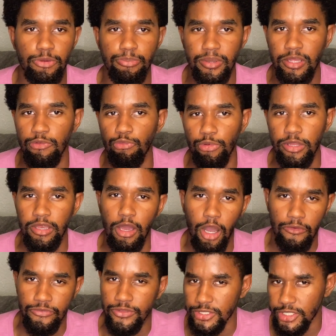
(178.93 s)
being written
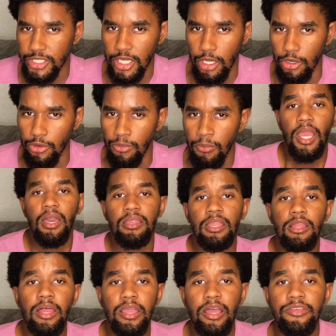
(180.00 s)
off the show.
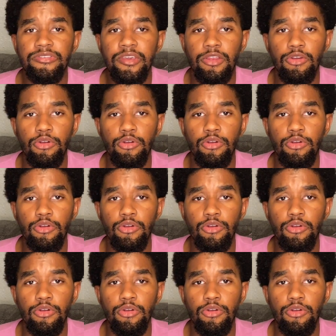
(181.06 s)
Now, like I said